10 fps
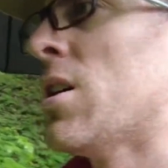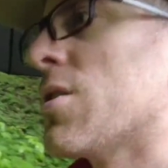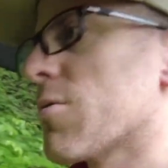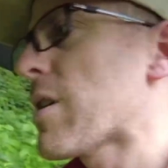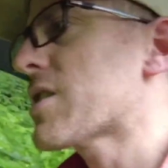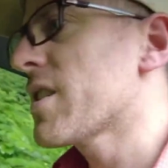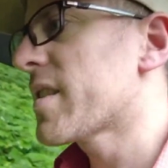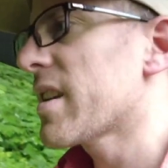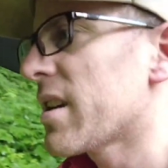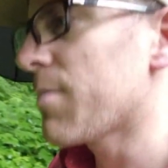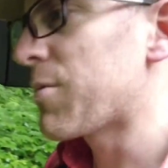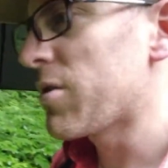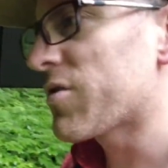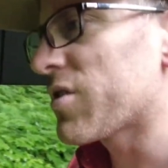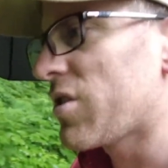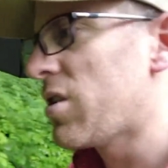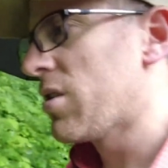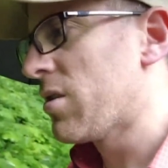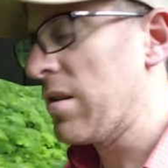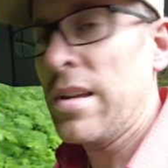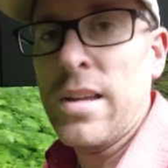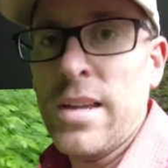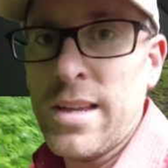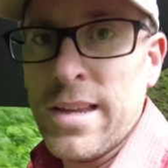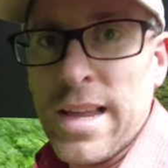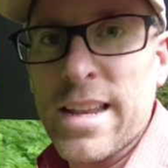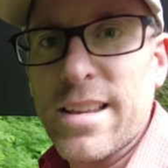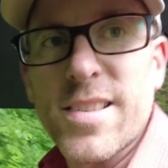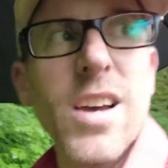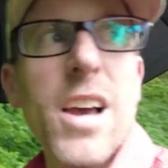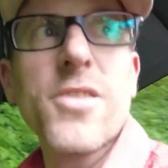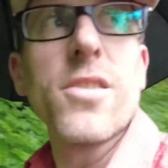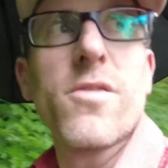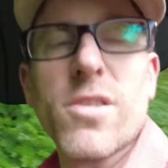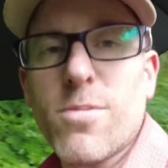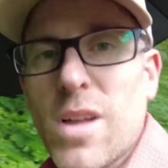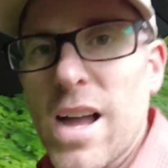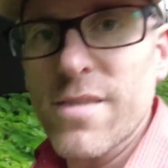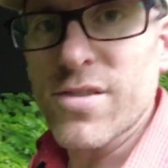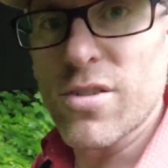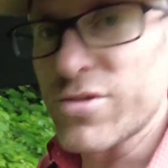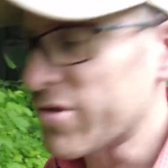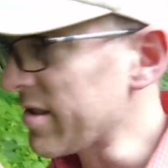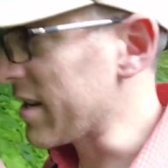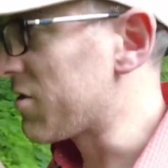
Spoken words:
the Russians ended up using an exhaustive supply of soldiers, like